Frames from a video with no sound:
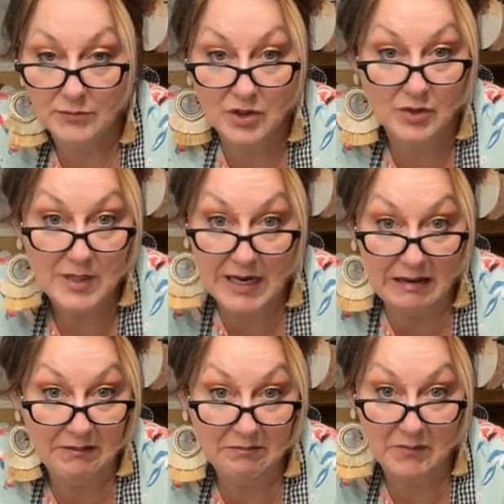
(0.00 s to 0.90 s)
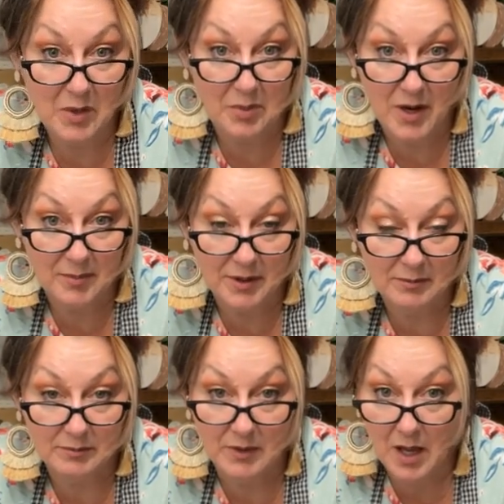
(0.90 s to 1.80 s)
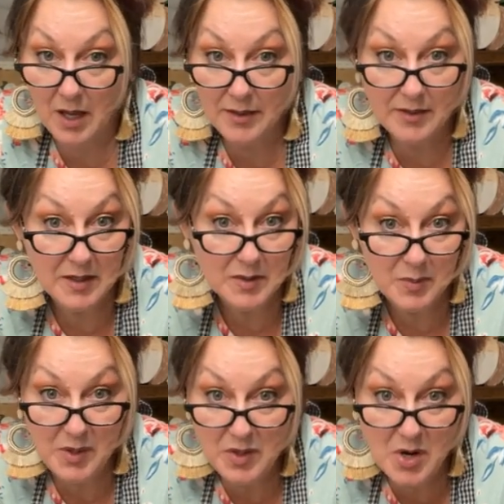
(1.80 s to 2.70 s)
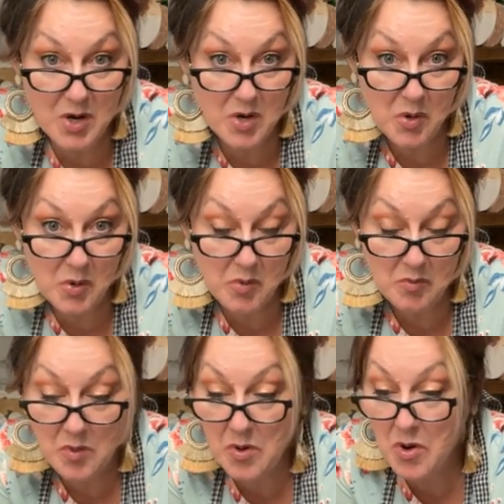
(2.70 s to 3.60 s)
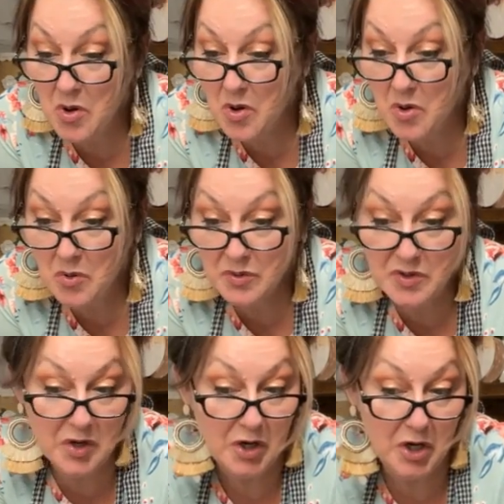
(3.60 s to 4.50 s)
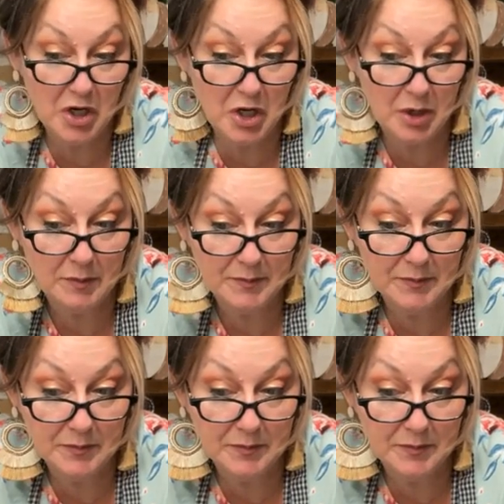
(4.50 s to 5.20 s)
She'll take it, no problem. Not this Play-Doh. No, sir.